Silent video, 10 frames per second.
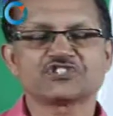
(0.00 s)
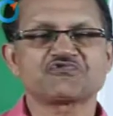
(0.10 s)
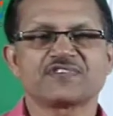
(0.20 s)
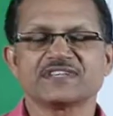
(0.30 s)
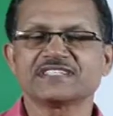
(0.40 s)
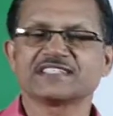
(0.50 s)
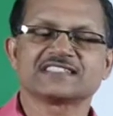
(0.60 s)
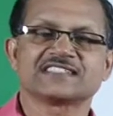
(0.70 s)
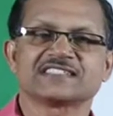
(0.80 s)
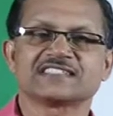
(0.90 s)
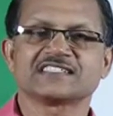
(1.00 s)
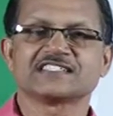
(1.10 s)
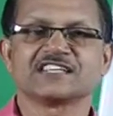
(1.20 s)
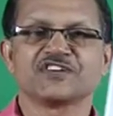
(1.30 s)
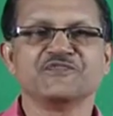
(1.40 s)
stress
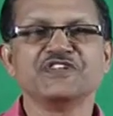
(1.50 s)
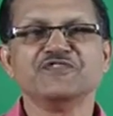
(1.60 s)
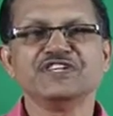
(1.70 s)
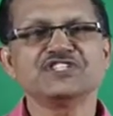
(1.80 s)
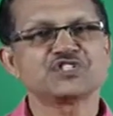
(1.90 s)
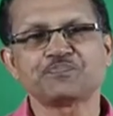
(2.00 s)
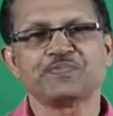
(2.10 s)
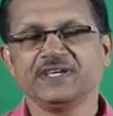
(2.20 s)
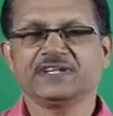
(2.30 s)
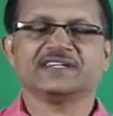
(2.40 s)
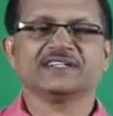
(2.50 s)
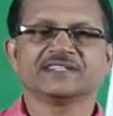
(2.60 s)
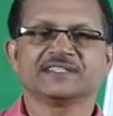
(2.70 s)
when we speak.